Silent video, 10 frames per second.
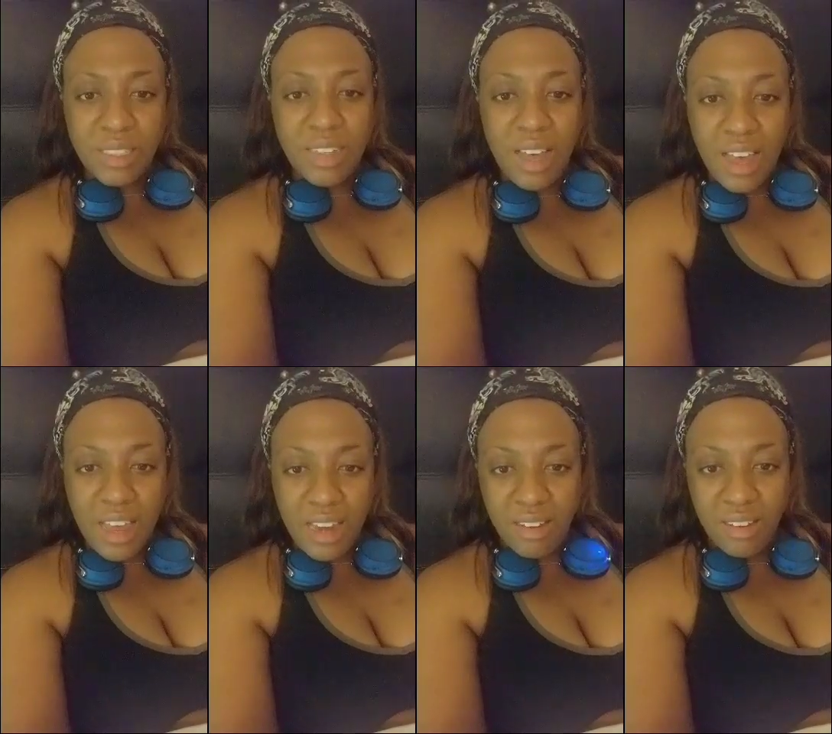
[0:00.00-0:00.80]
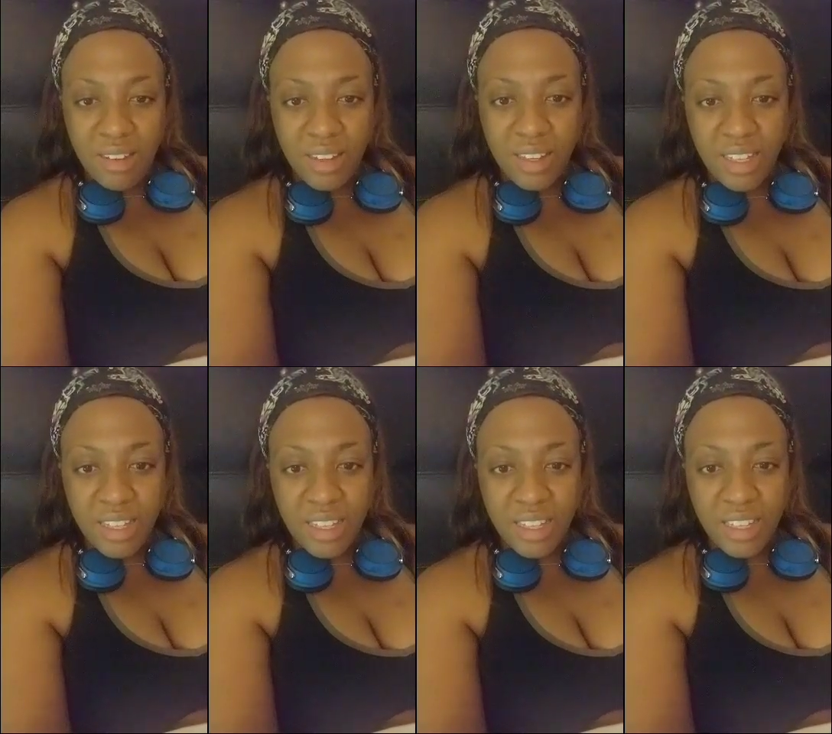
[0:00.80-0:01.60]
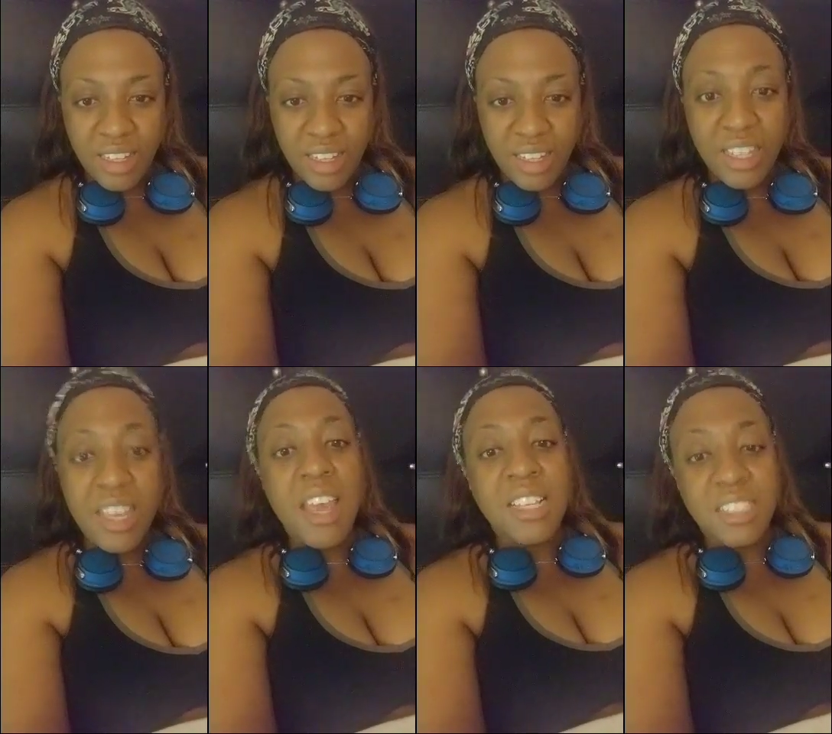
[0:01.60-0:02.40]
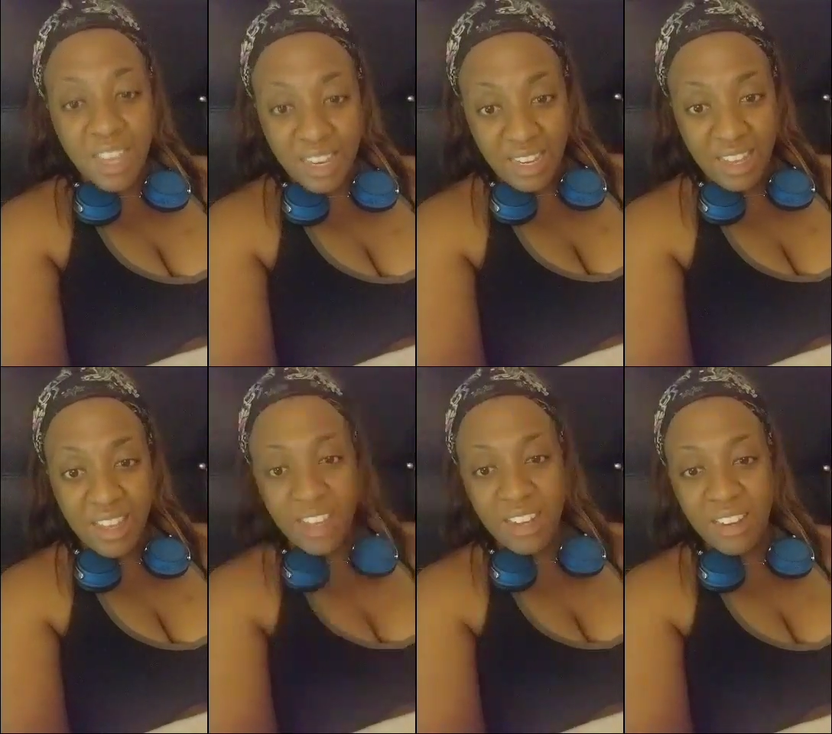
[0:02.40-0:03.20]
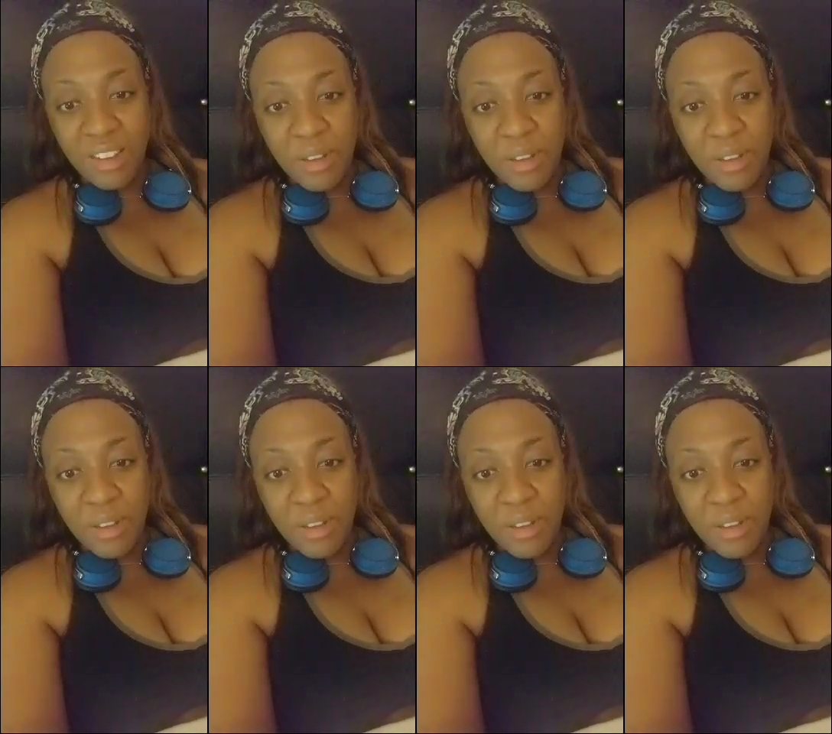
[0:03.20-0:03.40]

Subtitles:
a lot. Yes, I did.